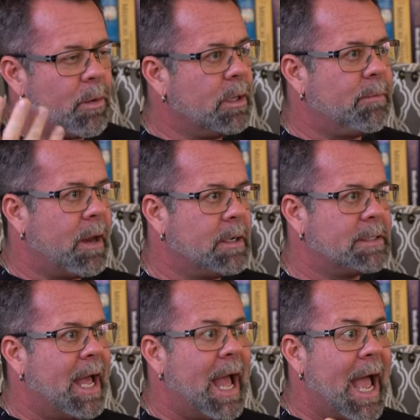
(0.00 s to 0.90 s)
I won't eat
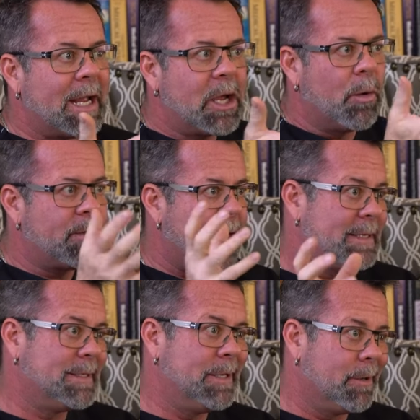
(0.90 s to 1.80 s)
berries, I go with that
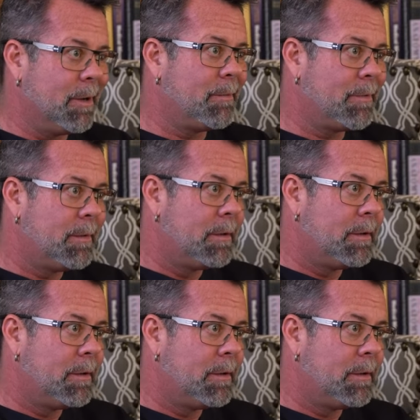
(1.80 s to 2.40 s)
syrup,